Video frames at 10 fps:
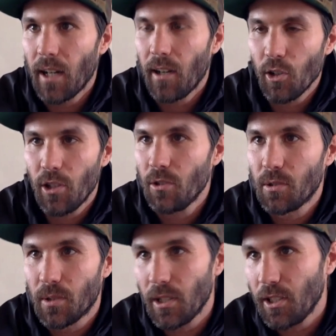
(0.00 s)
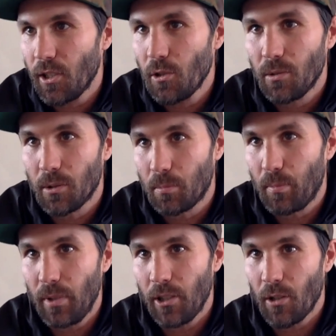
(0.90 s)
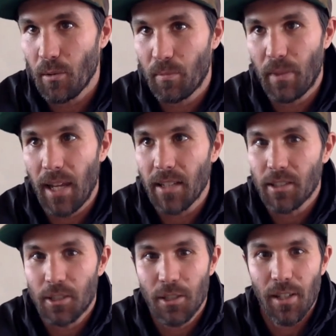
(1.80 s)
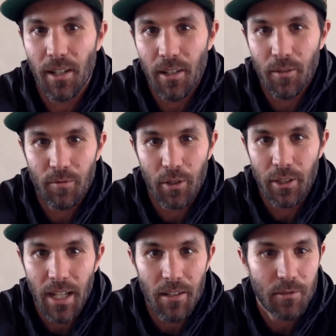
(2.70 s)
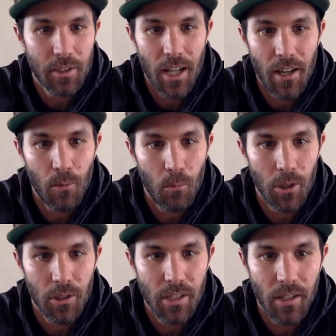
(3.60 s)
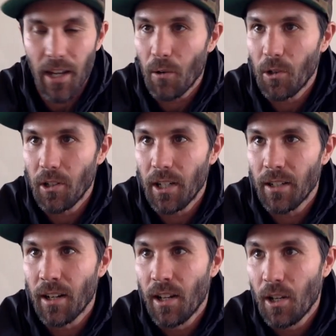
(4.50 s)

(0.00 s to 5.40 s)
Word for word: a huge you know, thanks for Dave's kind words on that one and